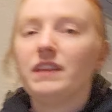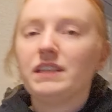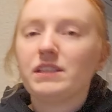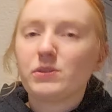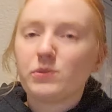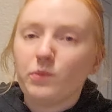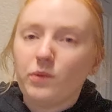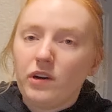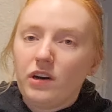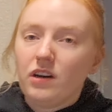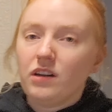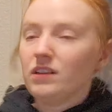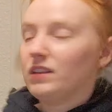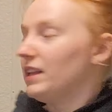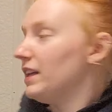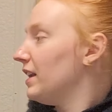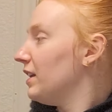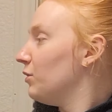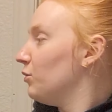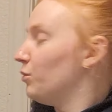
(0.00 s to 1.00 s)
this
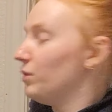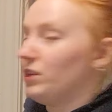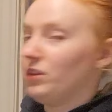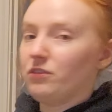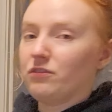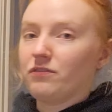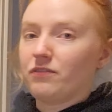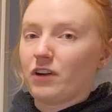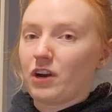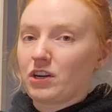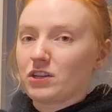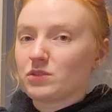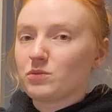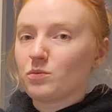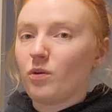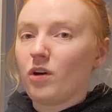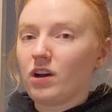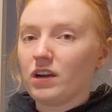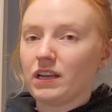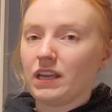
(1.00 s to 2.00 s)
wall, when you first
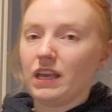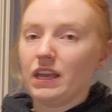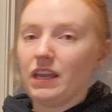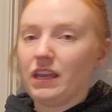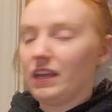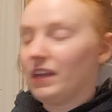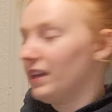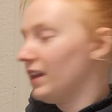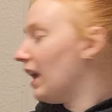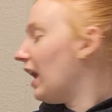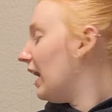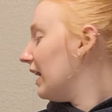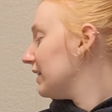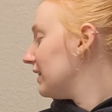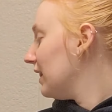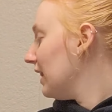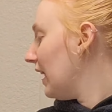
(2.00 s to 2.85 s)
walk in, I'd